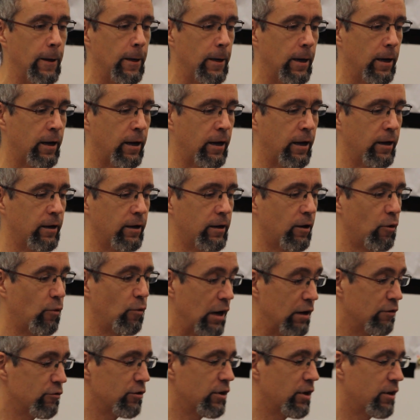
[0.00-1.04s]
And one
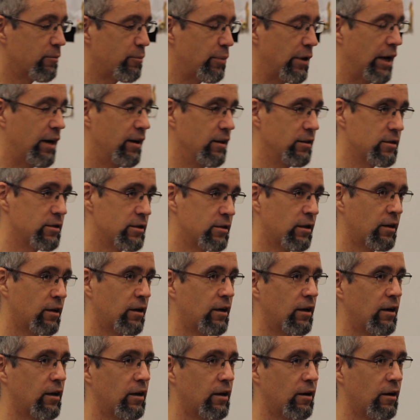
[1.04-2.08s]
of the parents
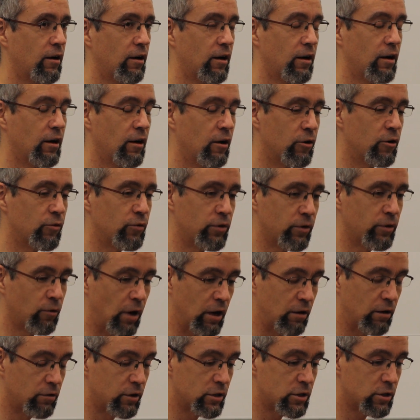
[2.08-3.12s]
of one
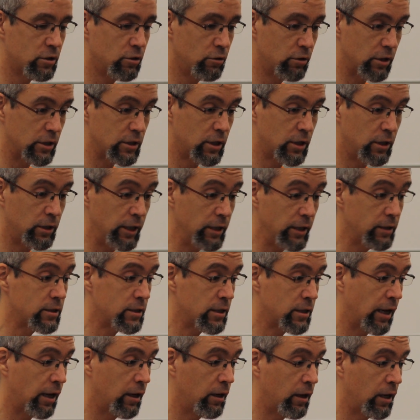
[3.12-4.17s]
of the students, he did
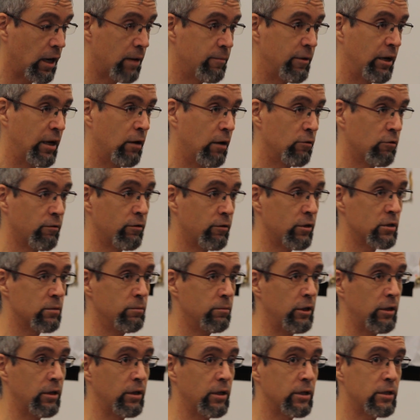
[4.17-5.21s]
say, coming out of this
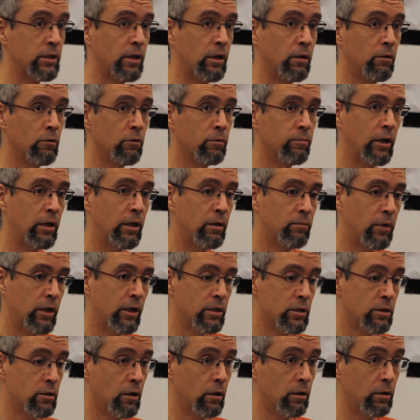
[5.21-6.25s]
meeting, he said, look, my
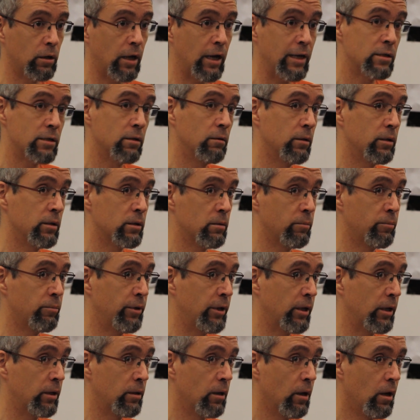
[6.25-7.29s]
son hasn't
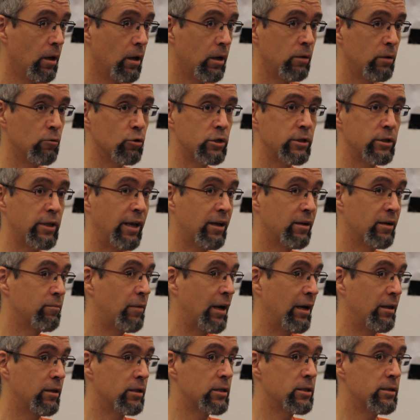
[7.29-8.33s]
disappeared. He was taken by
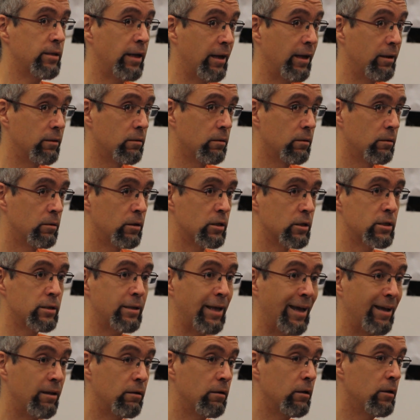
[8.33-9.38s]
the state. The
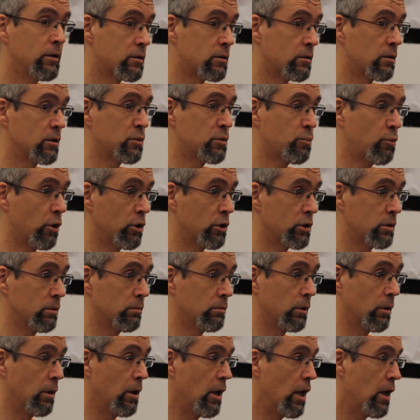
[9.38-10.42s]
state is responsible.